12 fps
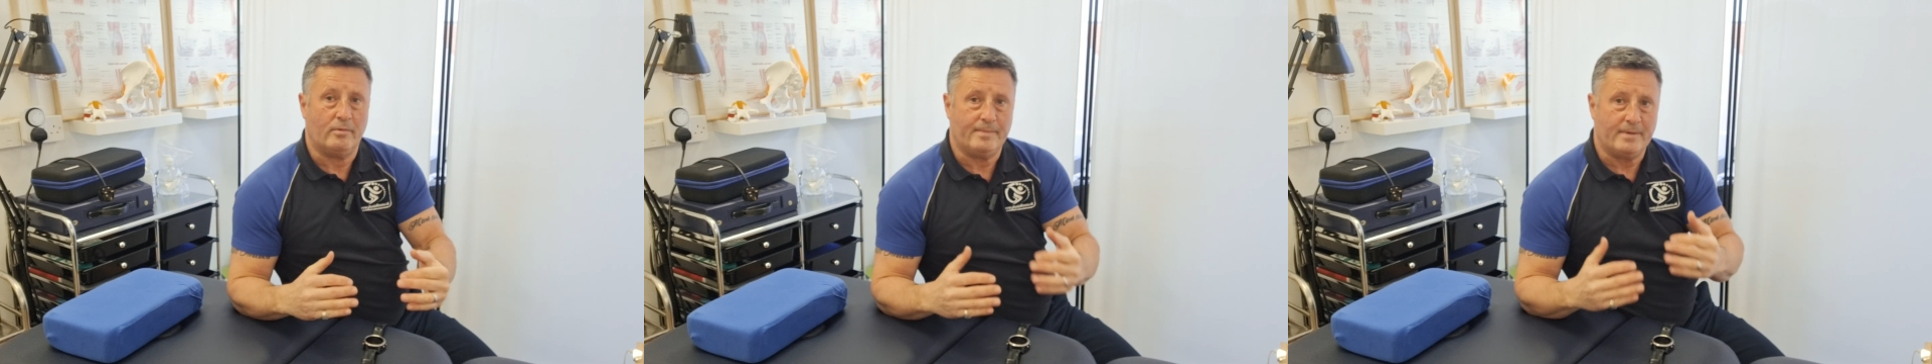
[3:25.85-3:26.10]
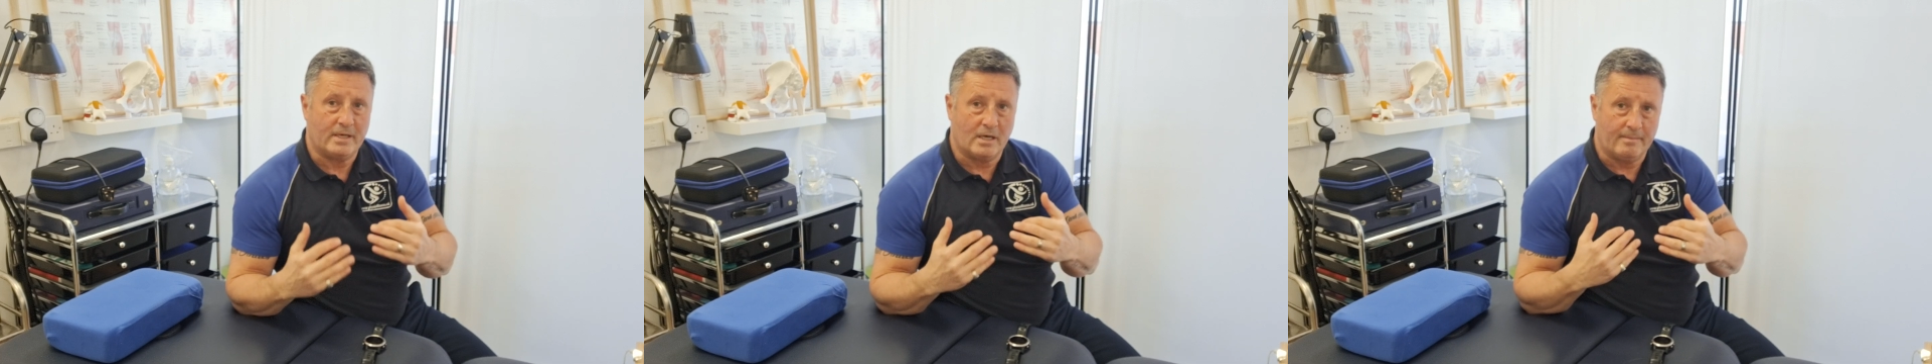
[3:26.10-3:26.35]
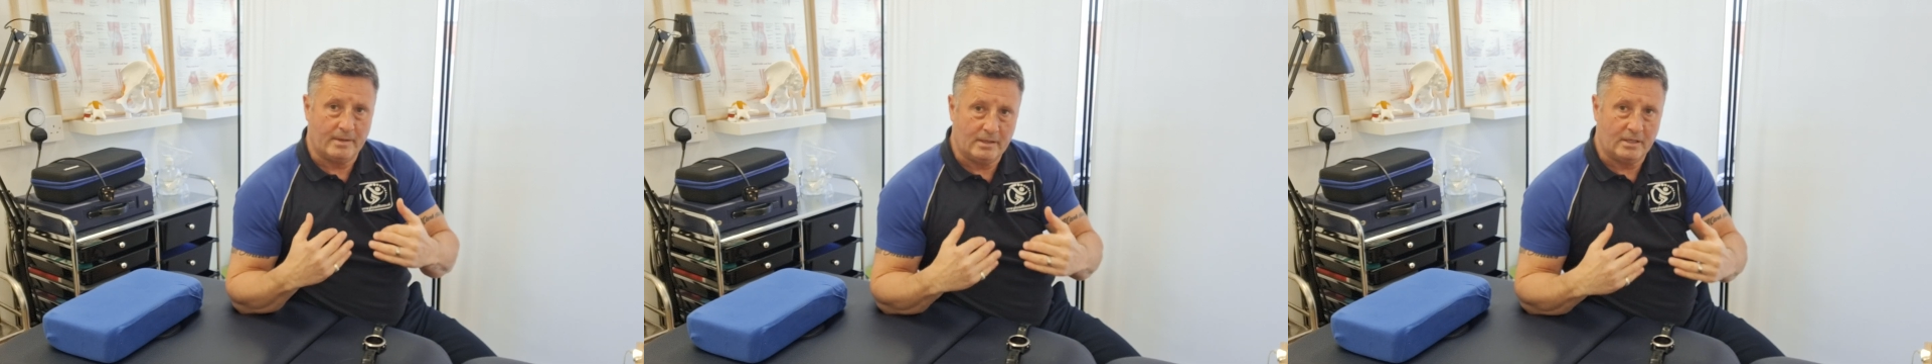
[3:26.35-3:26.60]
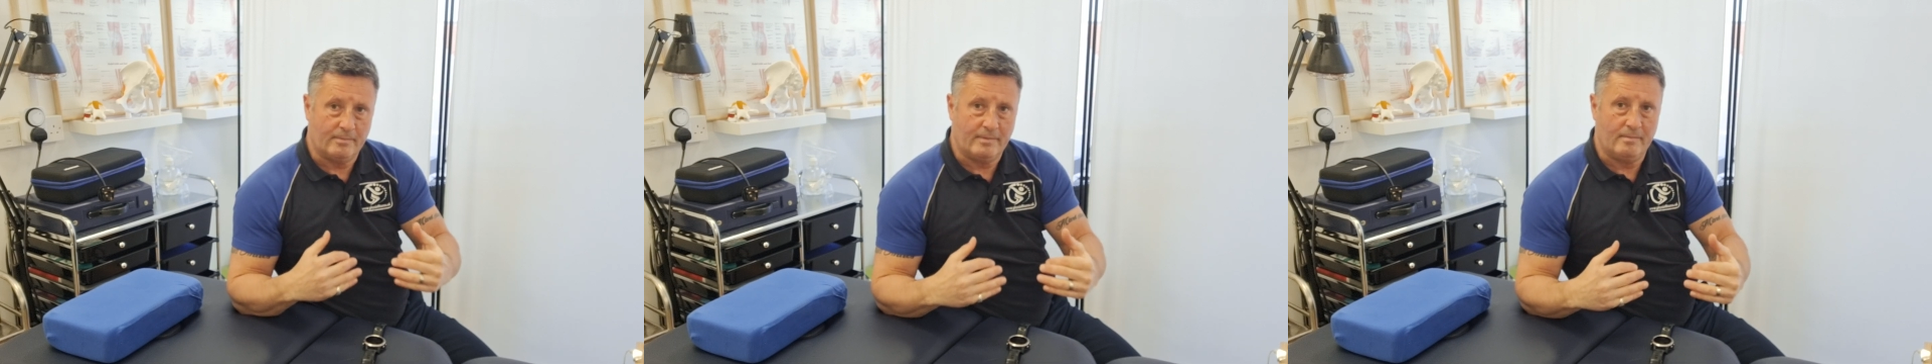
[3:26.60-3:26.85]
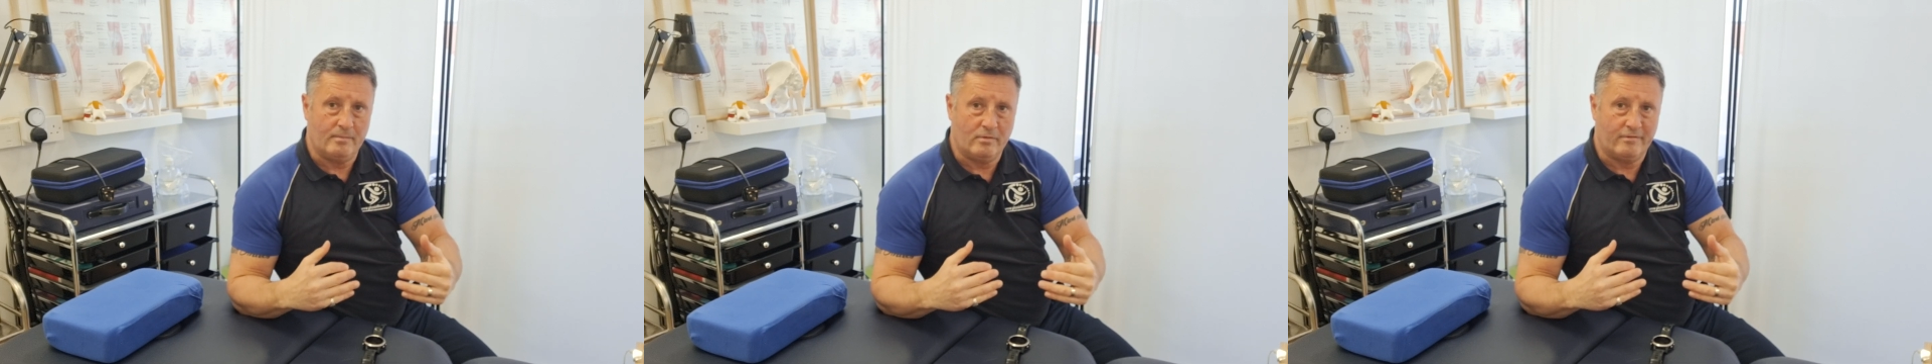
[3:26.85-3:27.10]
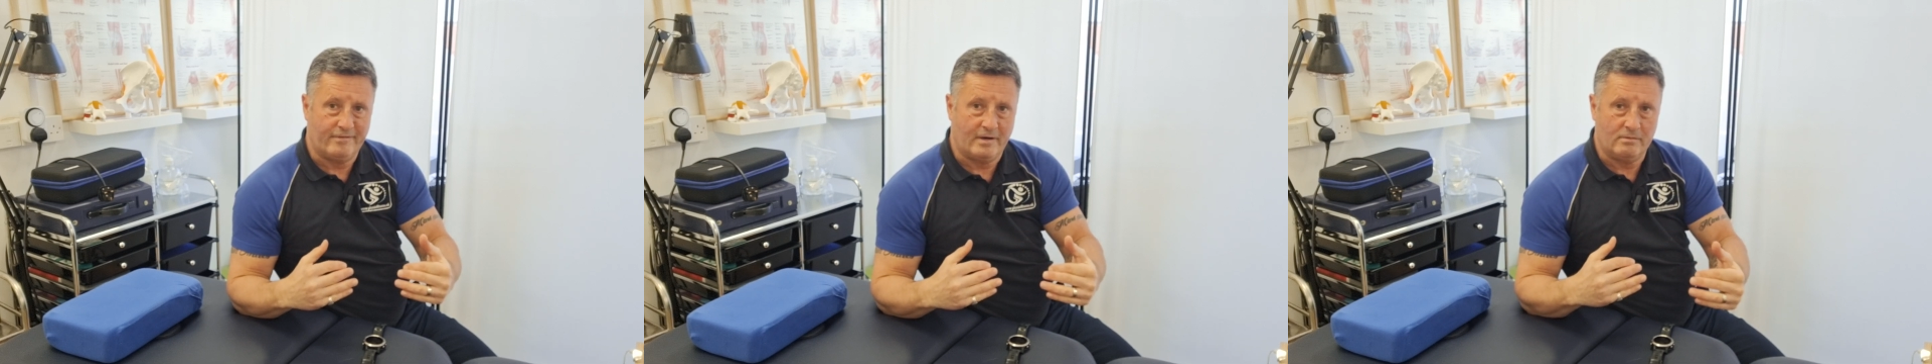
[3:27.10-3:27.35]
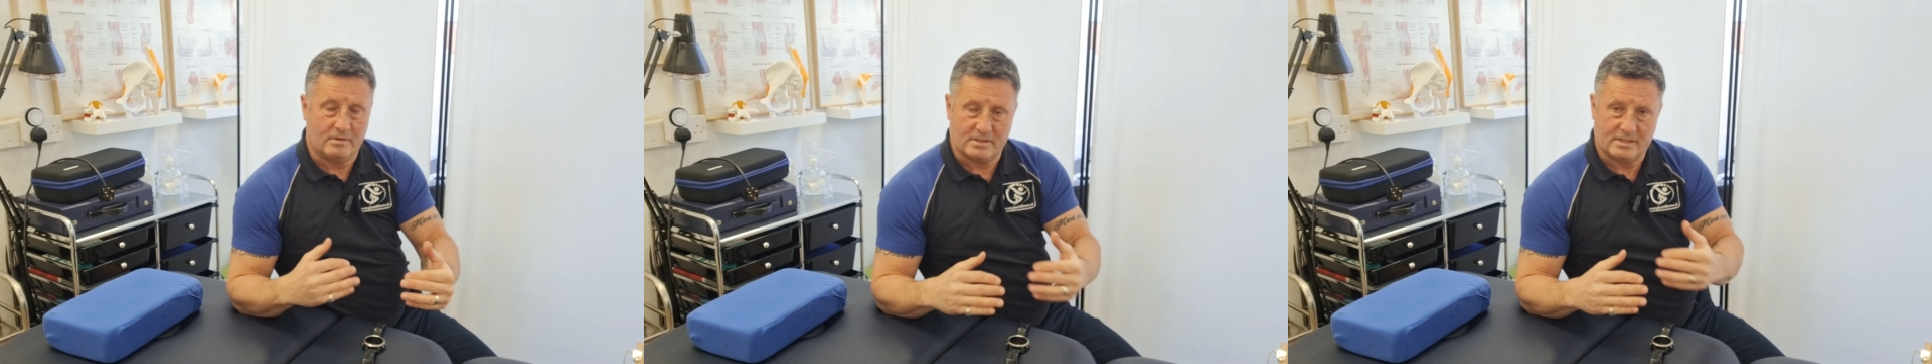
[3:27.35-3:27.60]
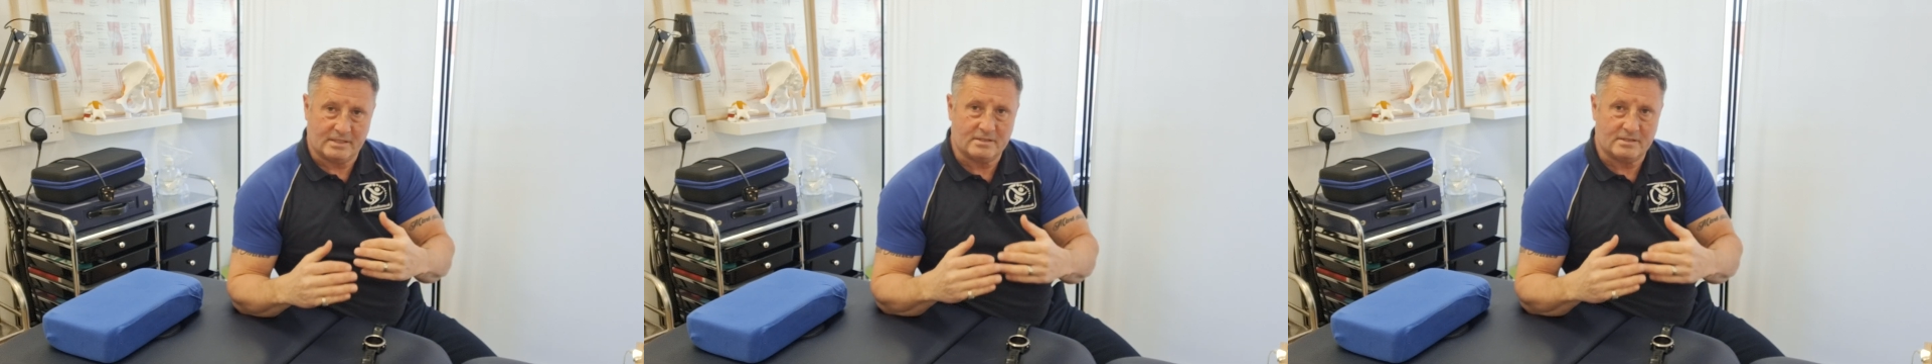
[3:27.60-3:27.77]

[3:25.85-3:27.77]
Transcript: we become a little bit more focused.